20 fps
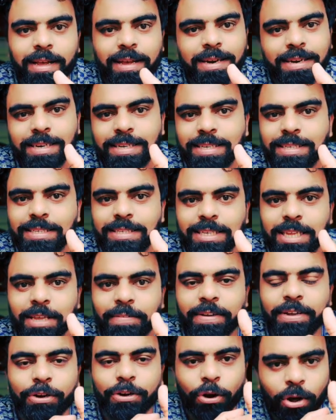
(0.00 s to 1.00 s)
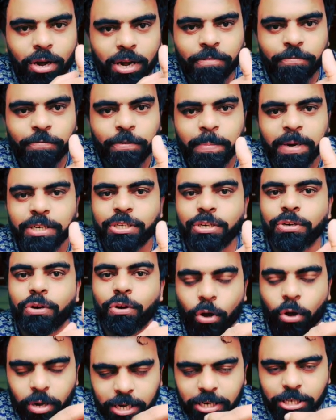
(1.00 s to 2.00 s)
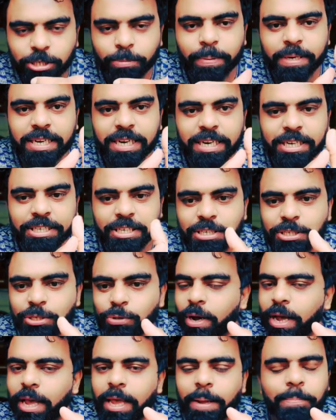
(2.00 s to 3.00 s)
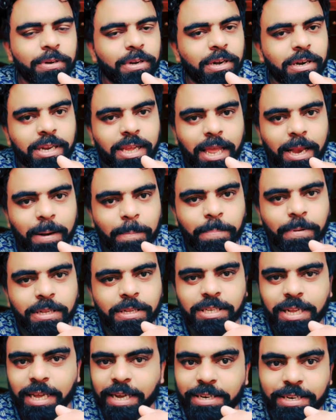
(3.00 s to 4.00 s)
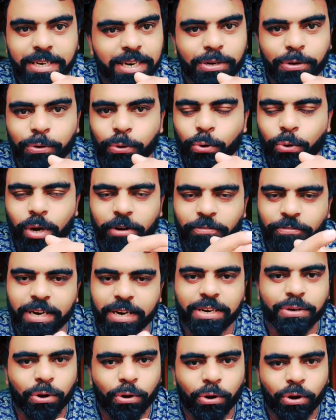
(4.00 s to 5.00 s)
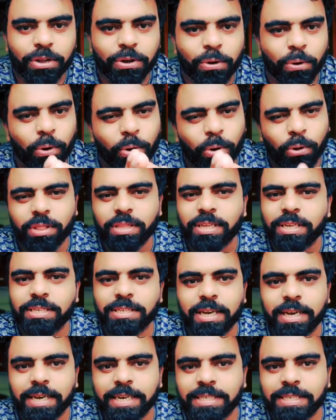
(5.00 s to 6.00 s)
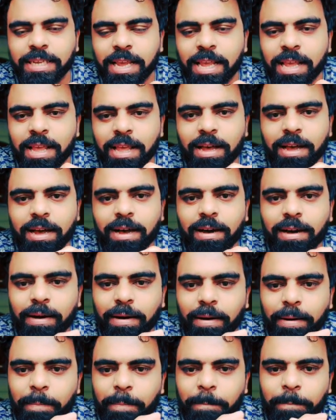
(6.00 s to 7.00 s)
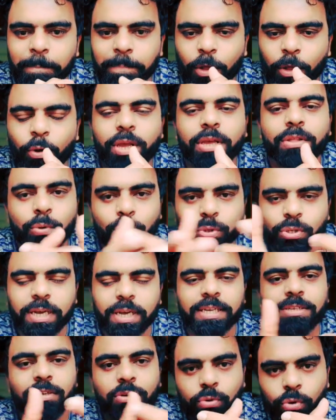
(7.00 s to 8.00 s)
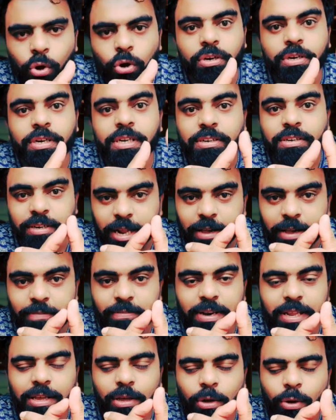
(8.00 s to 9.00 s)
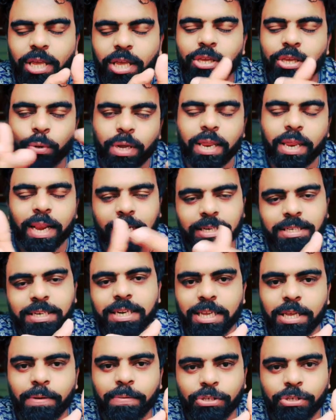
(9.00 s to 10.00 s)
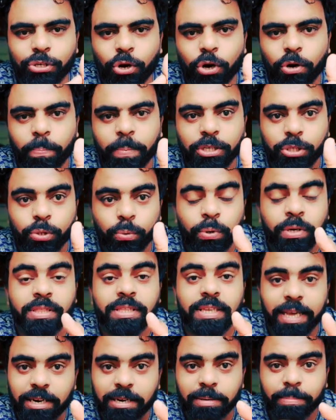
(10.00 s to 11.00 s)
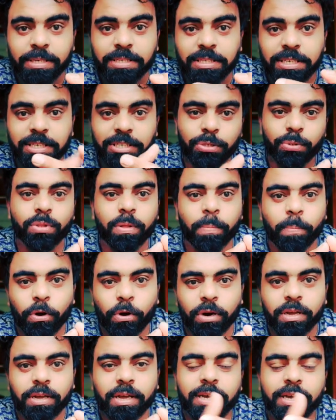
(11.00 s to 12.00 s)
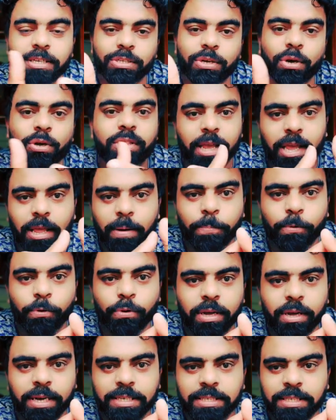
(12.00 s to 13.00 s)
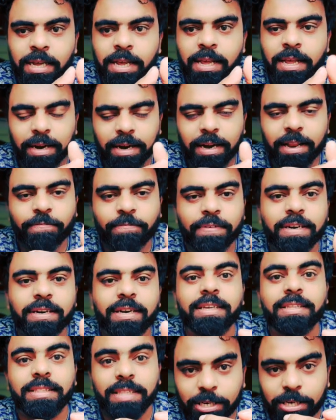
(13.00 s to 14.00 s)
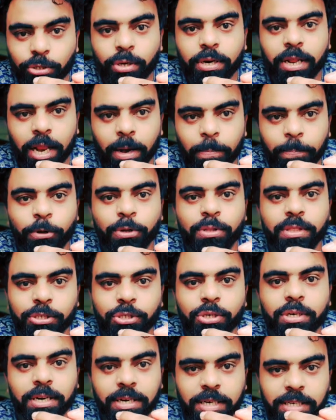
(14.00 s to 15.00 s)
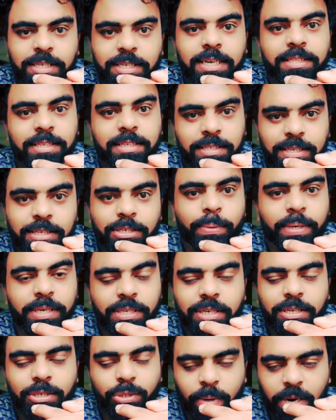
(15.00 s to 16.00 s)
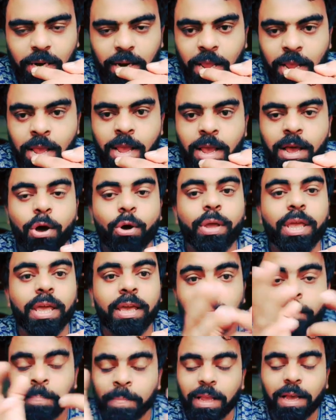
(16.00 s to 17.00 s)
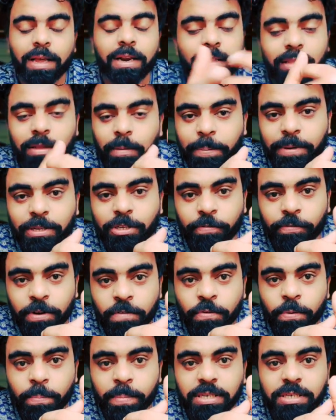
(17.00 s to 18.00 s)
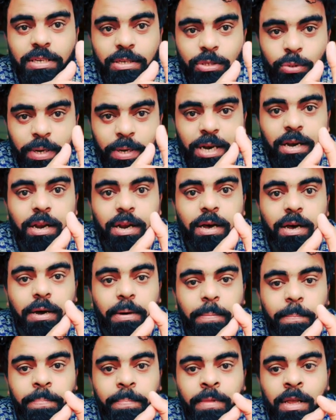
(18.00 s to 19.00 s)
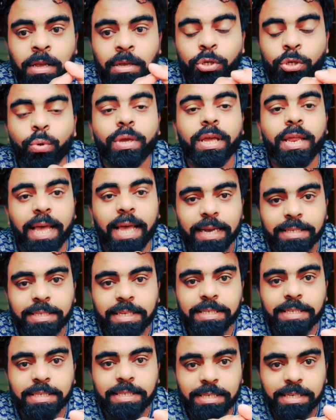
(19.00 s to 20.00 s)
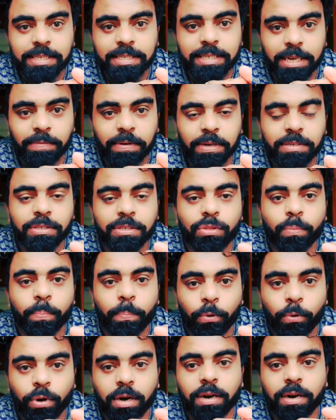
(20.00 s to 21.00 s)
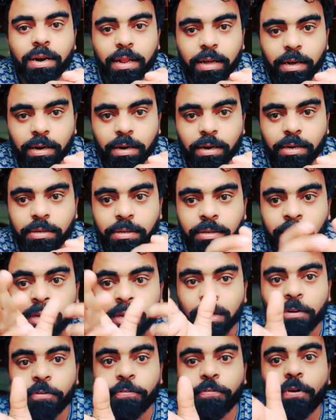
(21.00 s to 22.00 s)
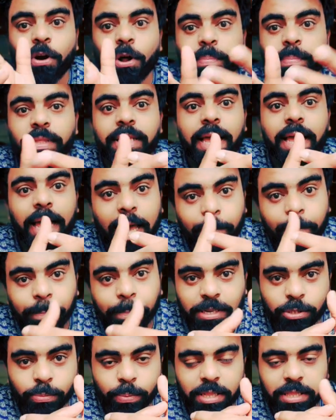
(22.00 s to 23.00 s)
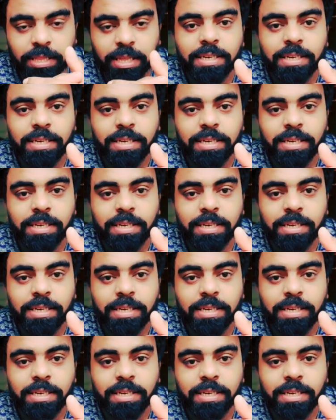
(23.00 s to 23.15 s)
It is giving wrong information, wrong expectation. So I am really helpless. I really don't know. I've tried calling all these guys. Okay, those guys are already traveling. Okay, you can actually give a shot by showing the error message to the border guys or the airport guys. Definitely they should help you and they should understand the situation as well. Okay, another piece of information as well, you can access the Seva Sindhu portal from the app as well.